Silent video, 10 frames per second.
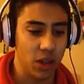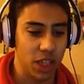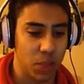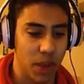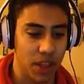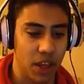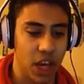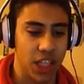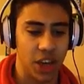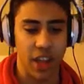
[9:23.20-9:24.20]
wasn't expecting
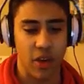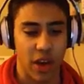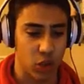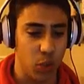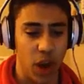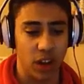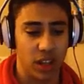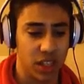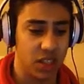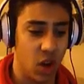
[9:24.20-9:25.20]
your answer anyways. To be
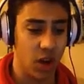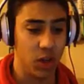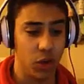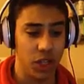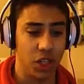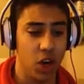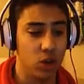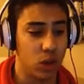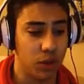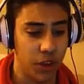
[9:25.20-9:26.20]
honest, no one really
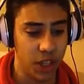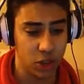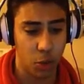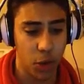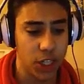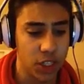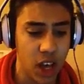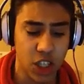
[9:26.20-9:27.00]
knows what Phoenix Corporation